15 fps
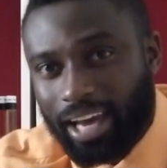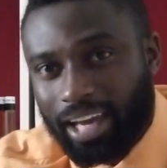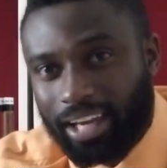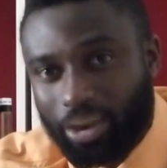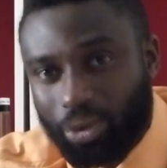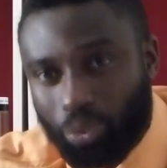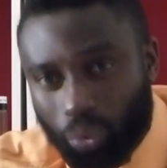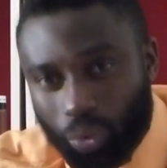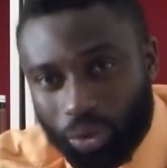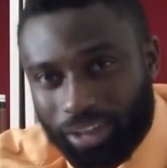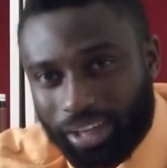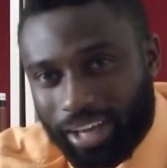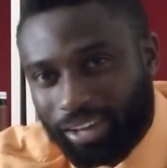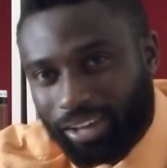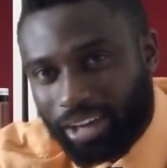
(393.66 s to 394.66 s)
and it will
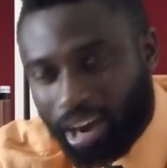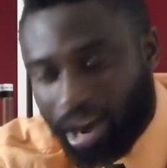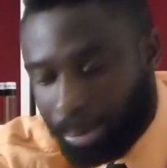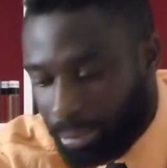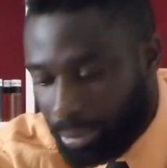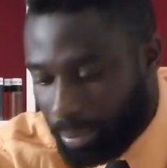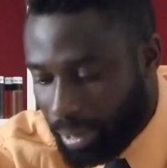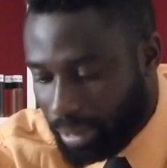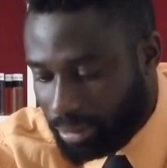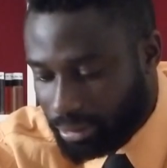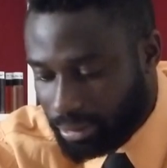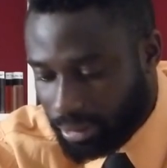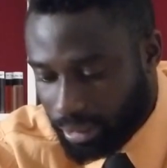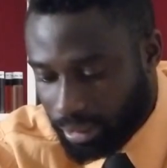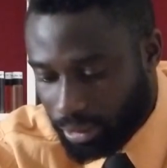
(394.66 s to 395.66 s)
get you the
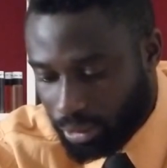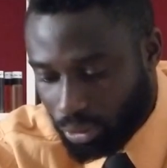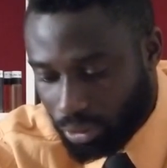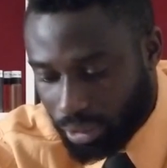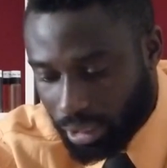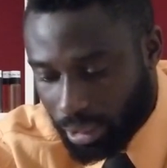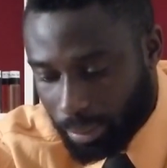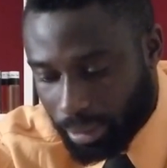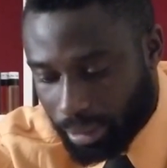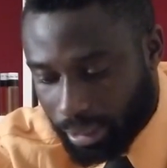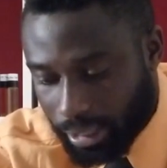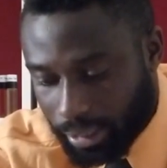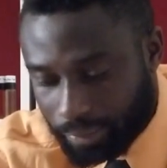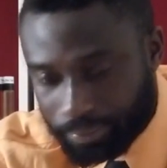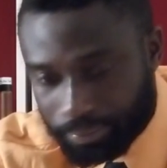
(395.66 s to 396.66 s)
compliments. No doubt about
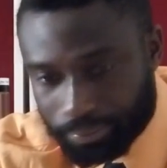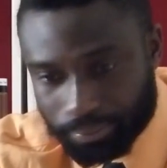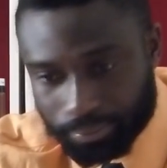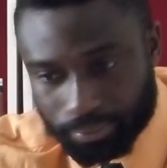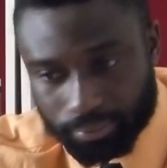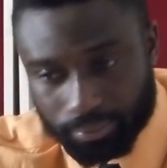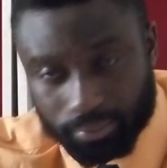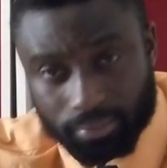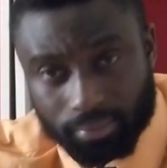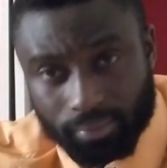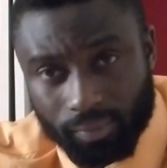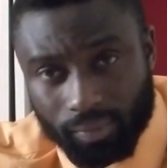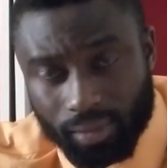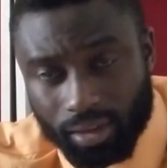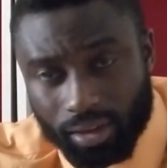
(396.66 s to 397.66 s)
that.
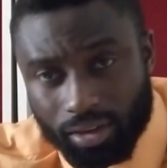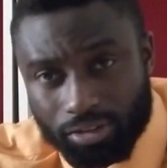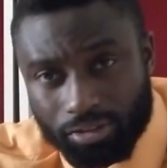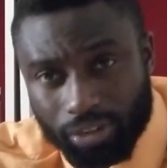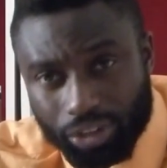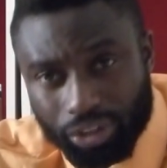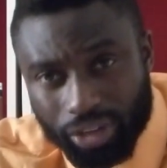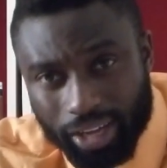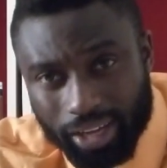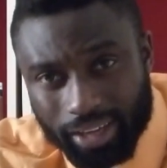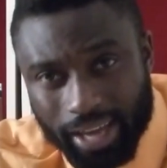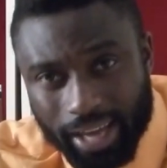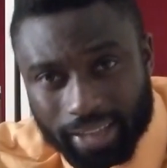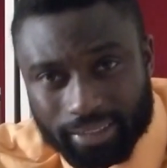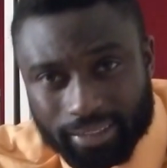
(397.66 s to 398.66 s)
For
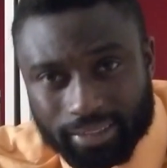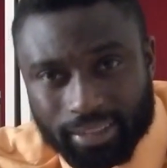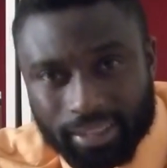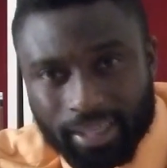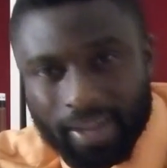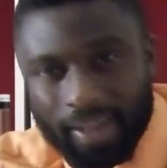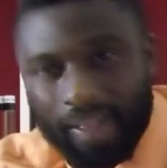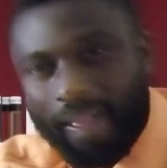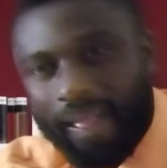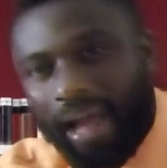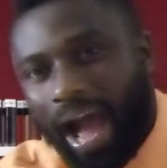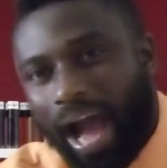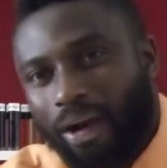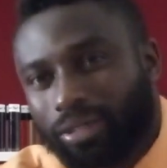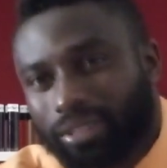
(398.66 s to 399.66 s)
uniqueness,
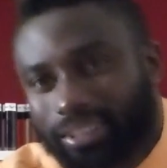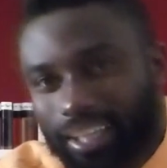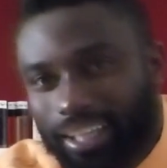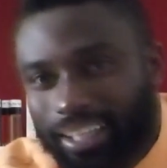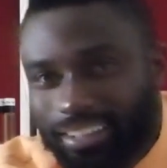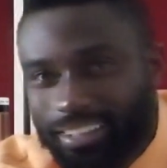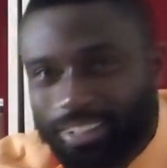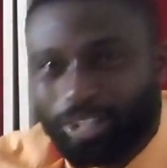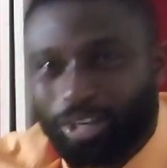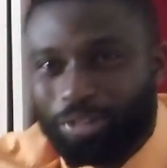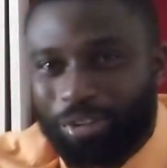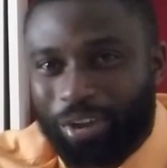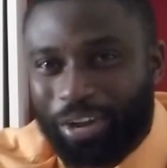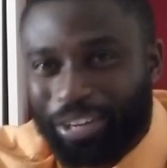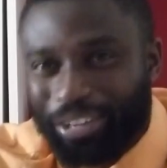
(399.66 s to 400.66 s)
I would say this is
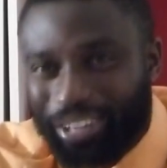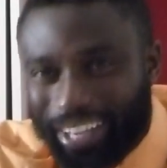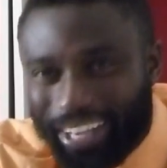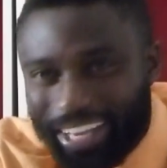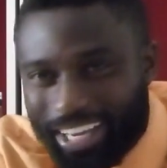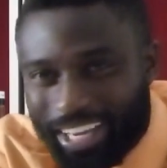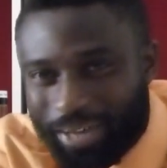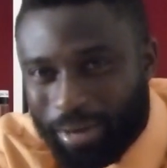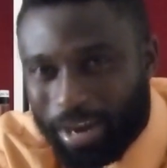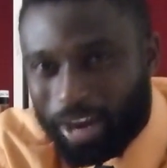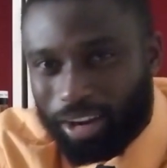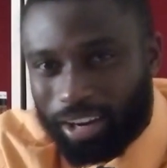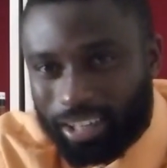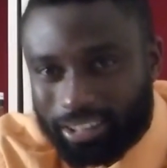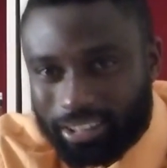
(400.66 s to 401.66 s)
not very unique in my
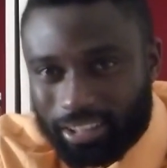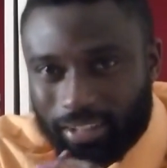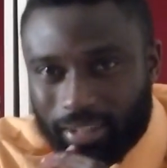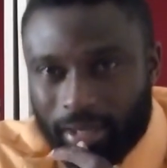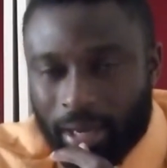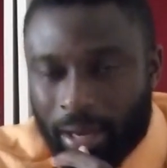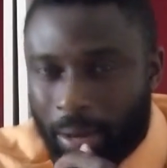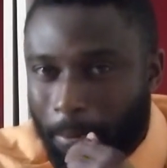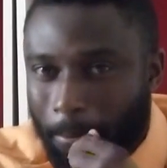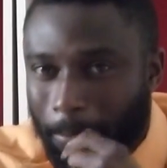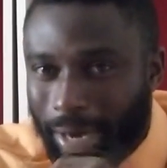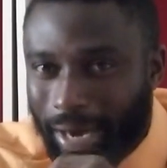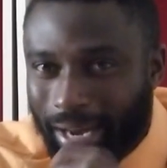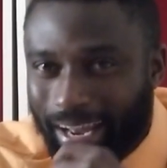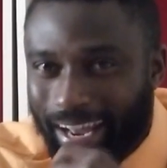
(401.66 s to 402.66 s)
collection,
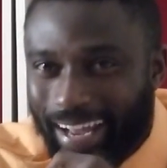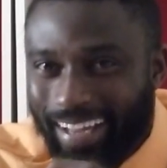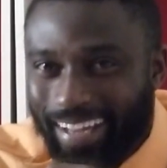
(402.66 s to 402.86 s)
but